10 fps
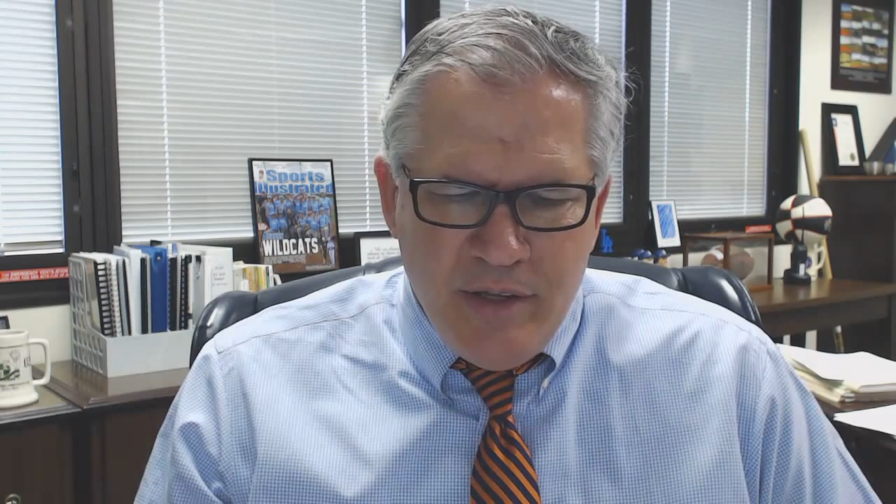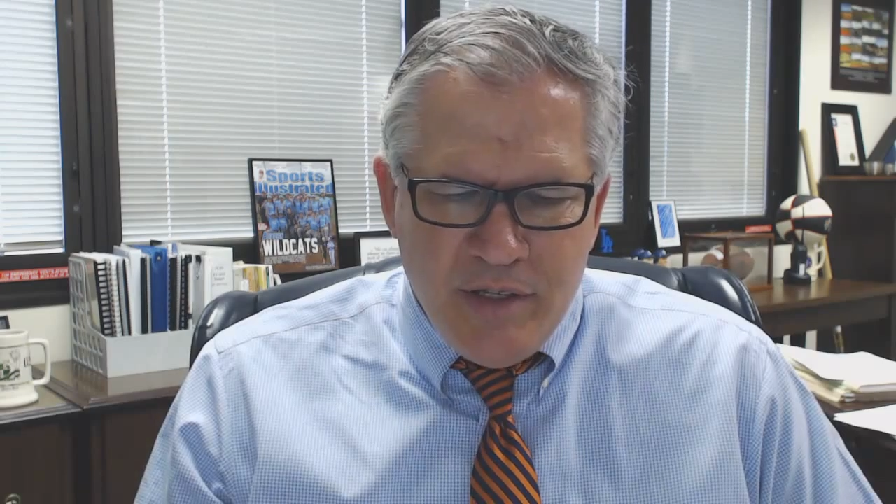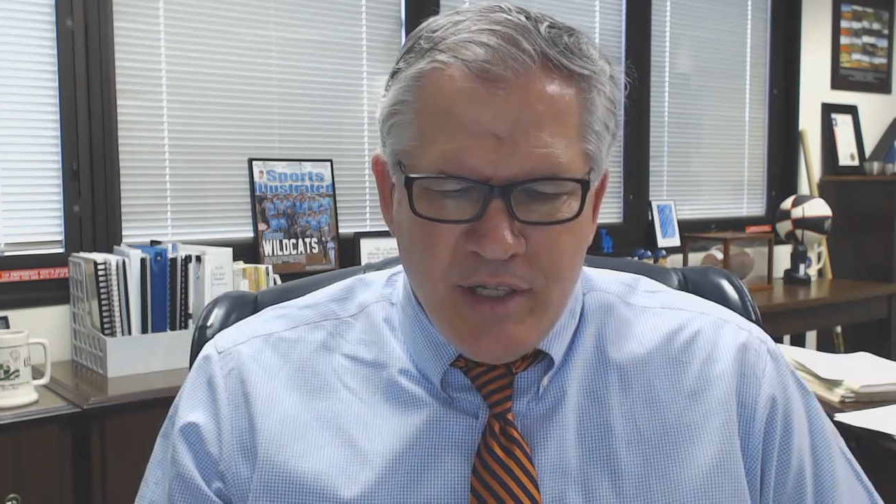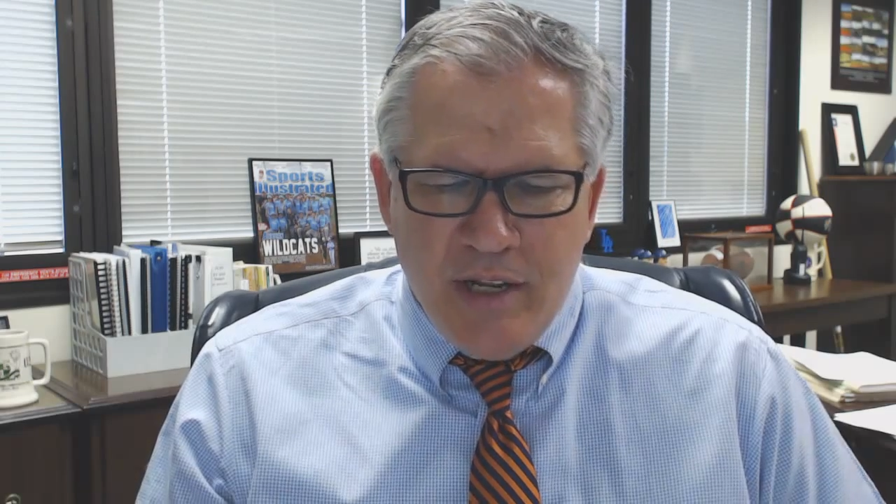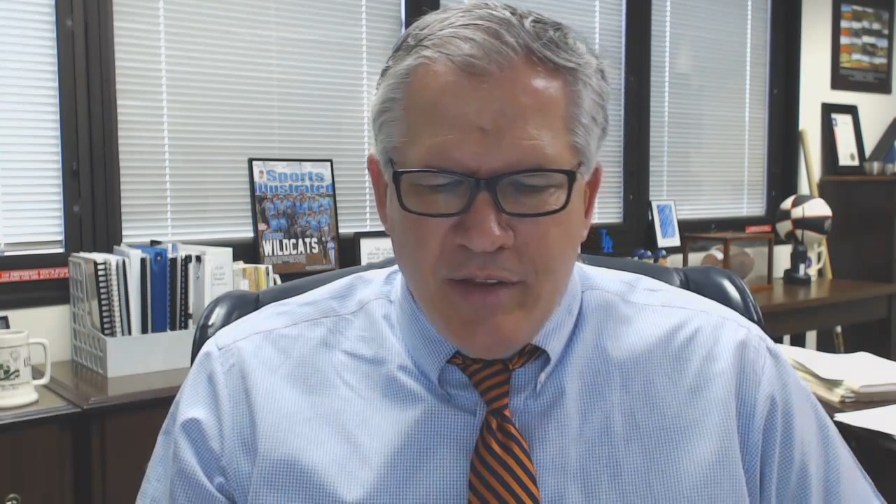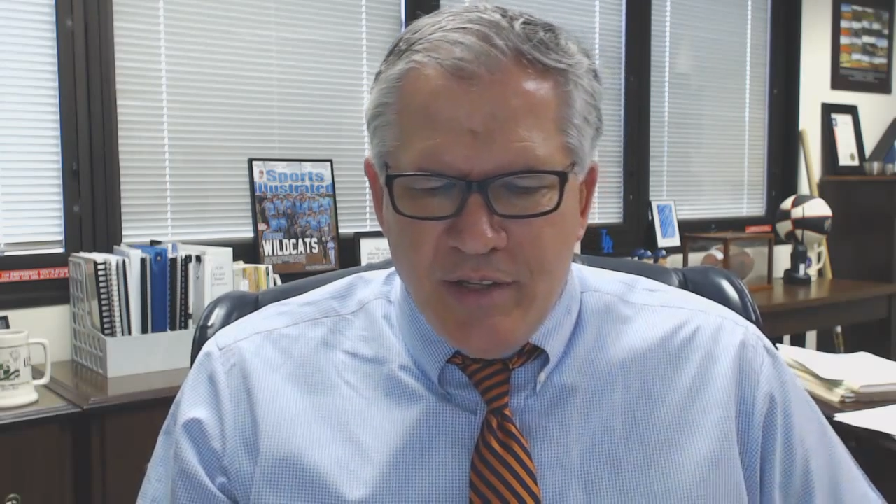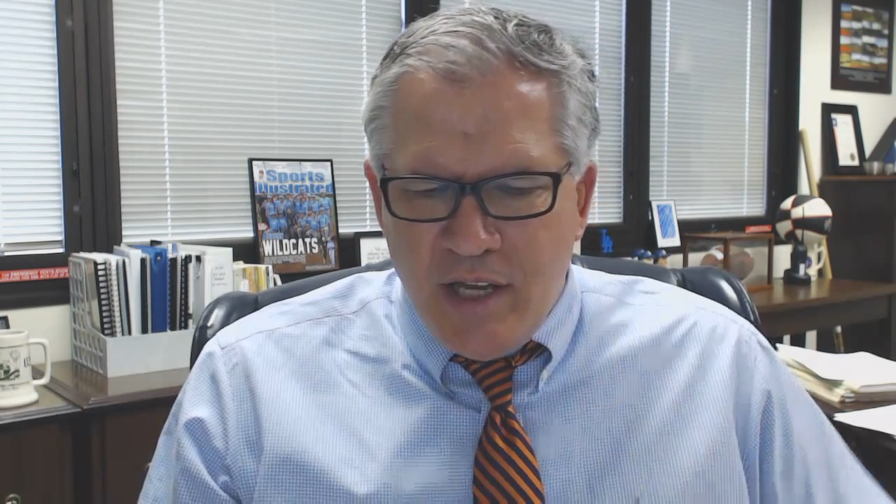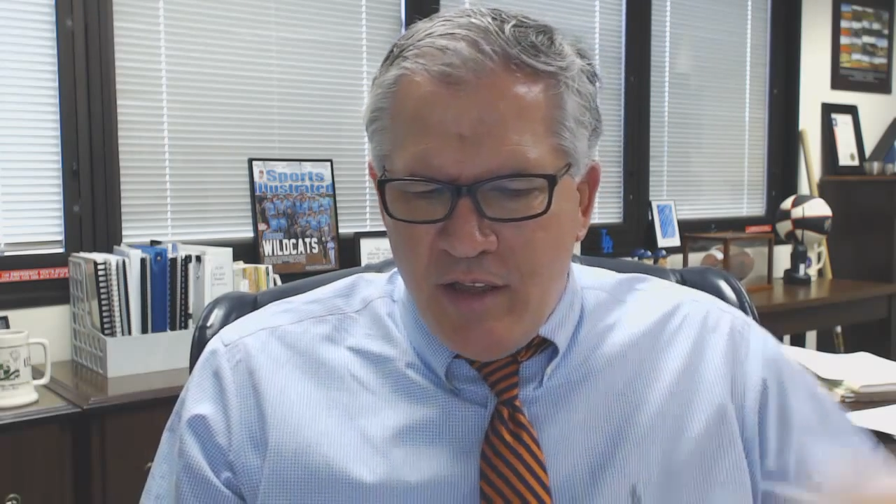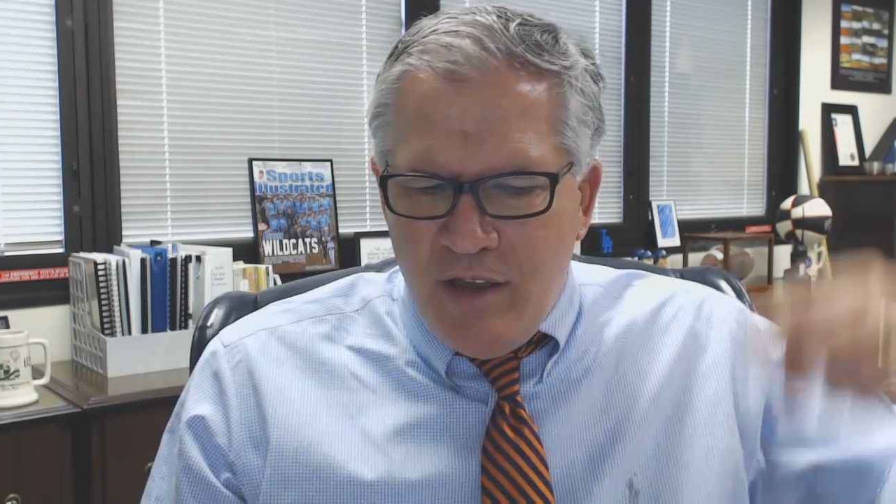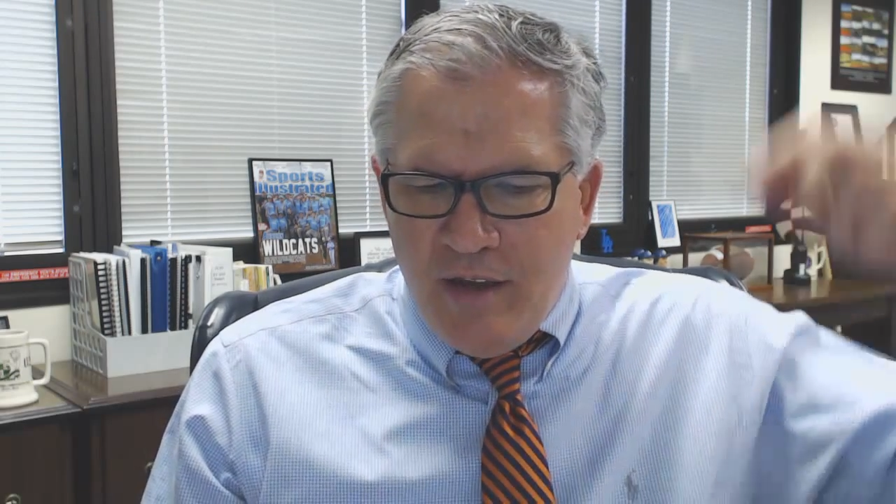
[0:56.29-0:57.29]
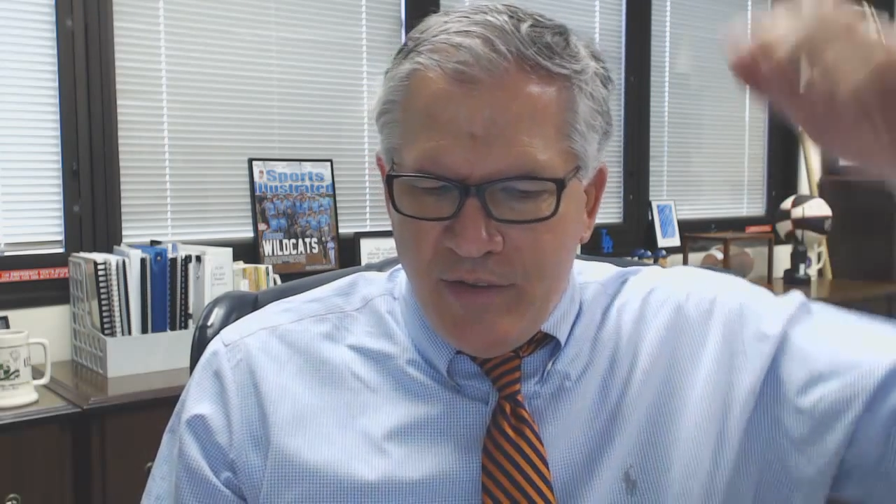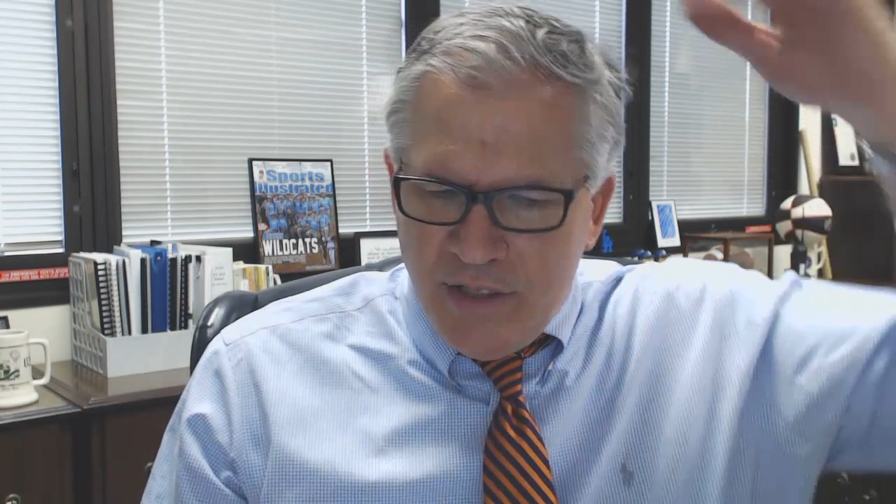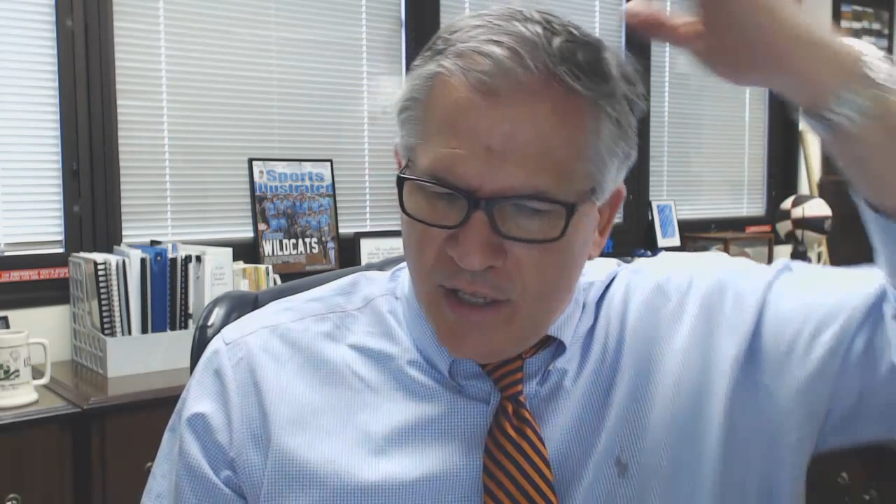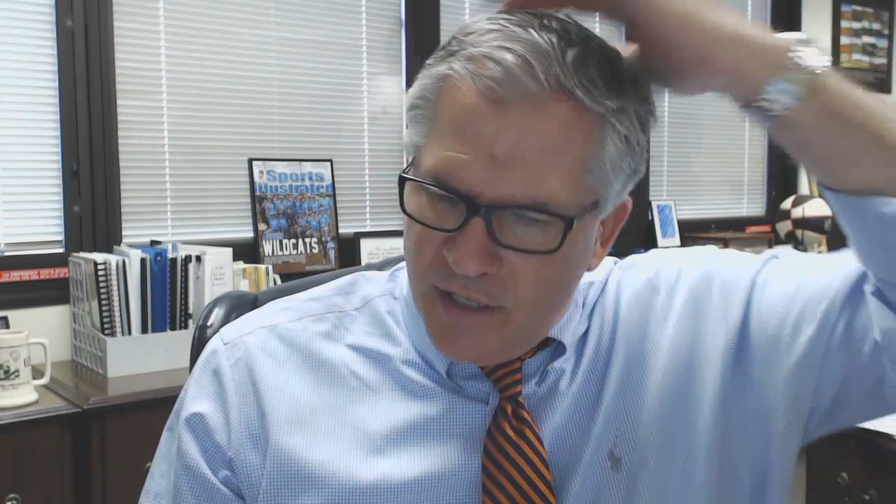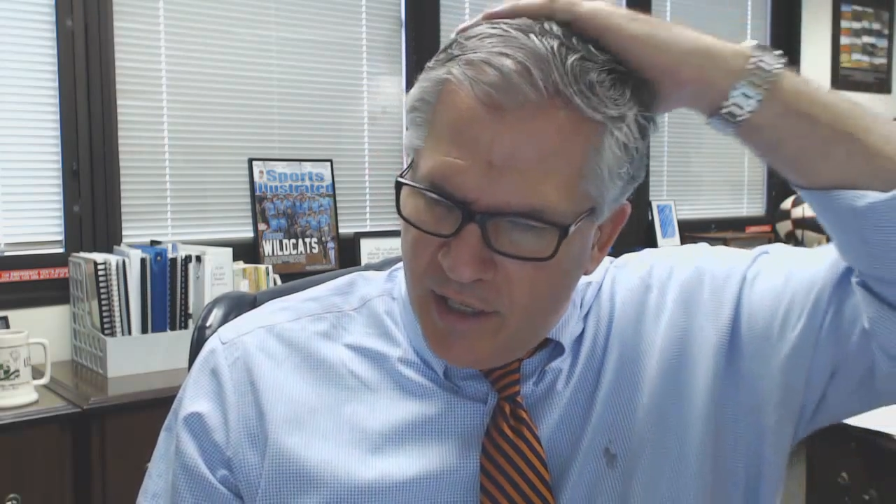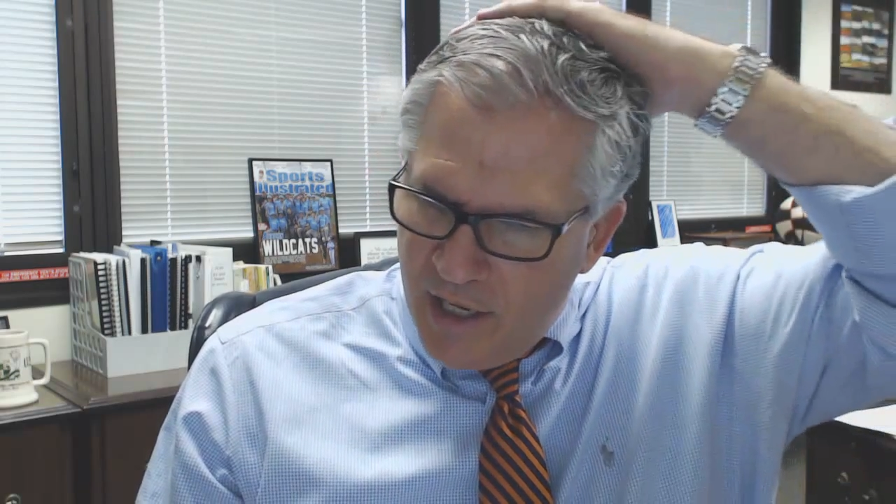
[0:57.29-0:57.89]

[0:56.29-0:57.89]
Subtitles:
This is not to say that you haven't done